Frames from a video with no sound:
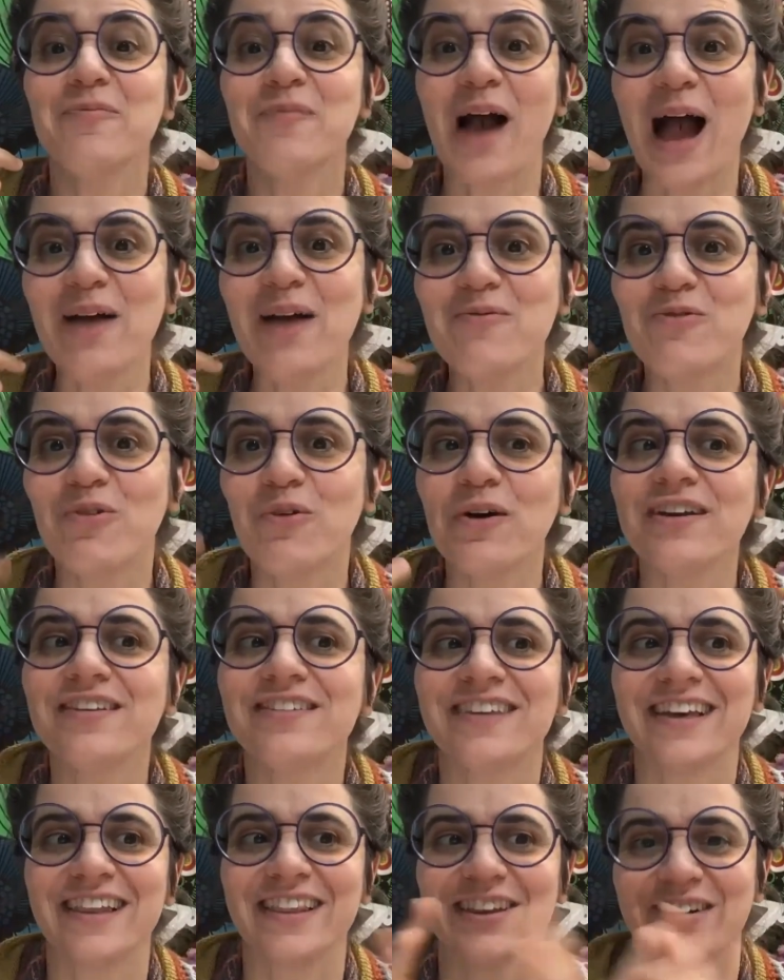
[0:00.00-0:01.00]
I'm
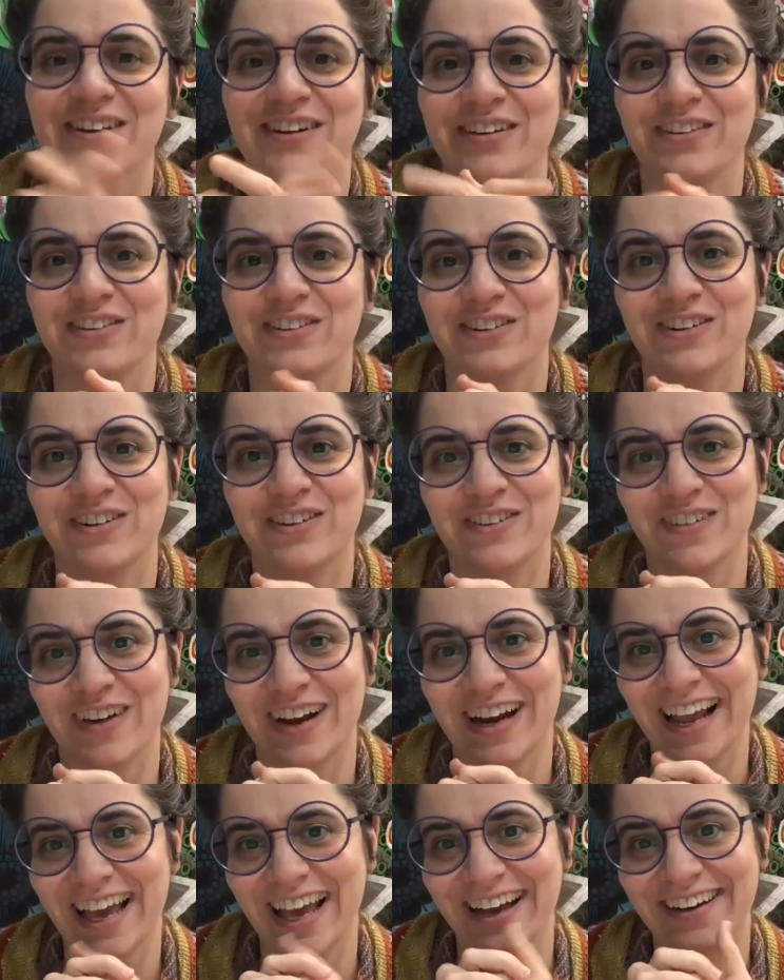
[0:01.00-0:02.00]
voicing their concerns
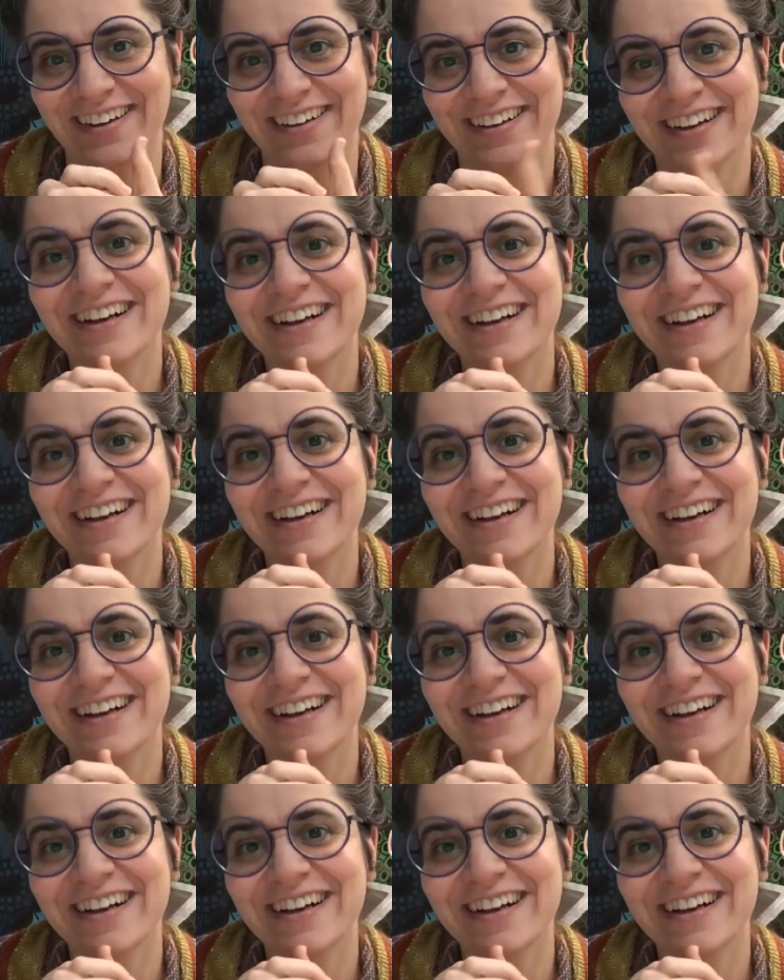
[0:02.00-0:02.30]
right now.